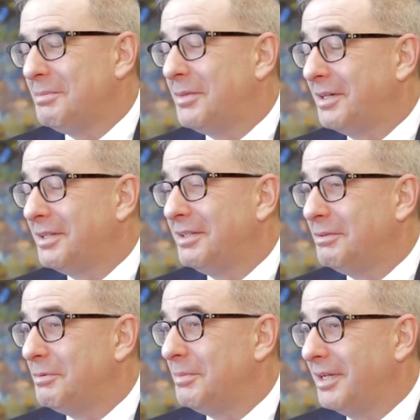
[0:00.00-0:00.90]
the market
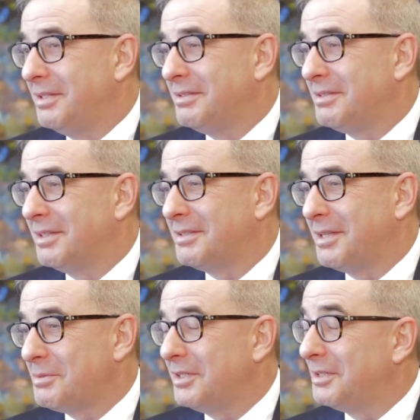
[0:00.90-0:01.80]
remains
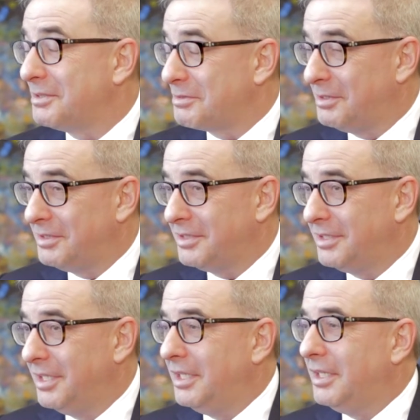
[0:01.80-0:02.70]
exceptionally strong.
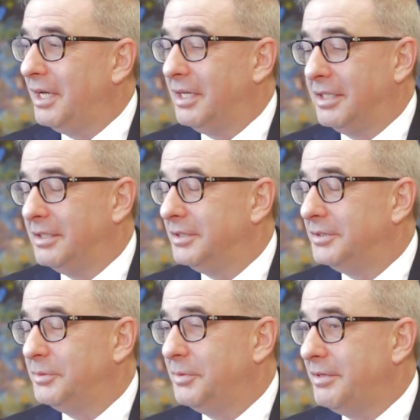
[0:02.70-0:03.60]

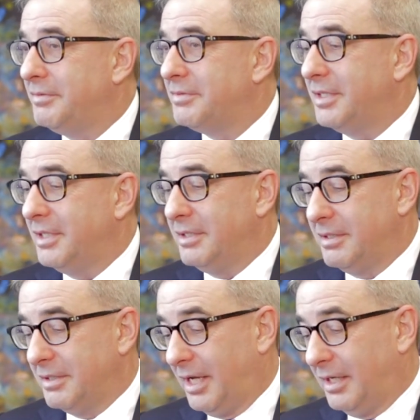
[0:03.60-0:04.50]
We've
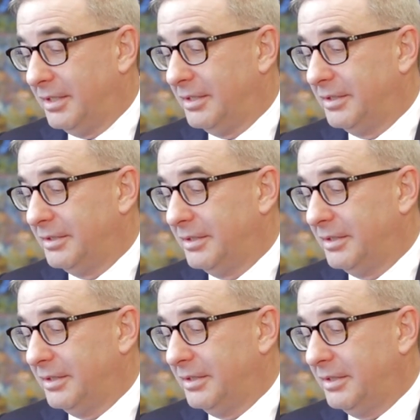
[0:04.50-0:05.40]
seen
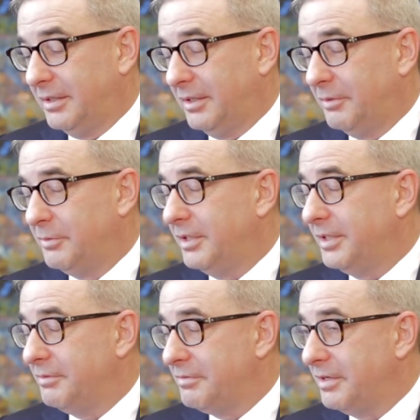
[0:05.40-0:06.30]

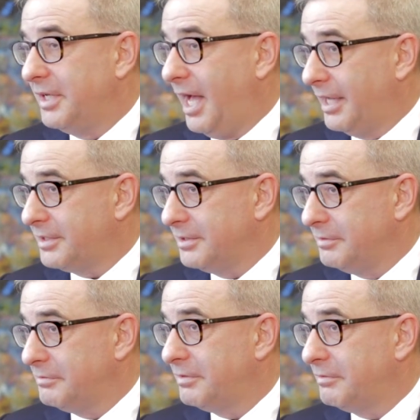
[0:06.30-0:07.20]
really a very
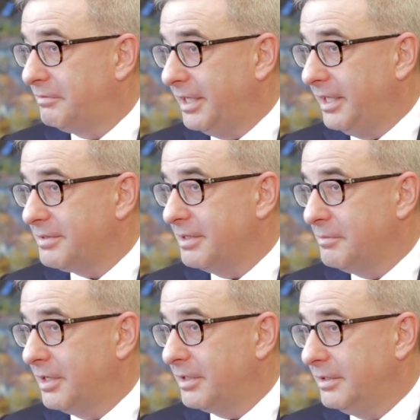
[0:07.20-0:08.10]
active financing
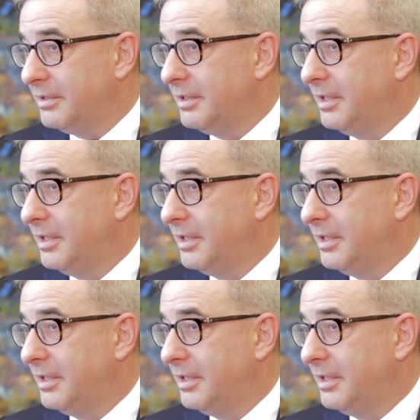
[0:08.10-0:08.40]
market,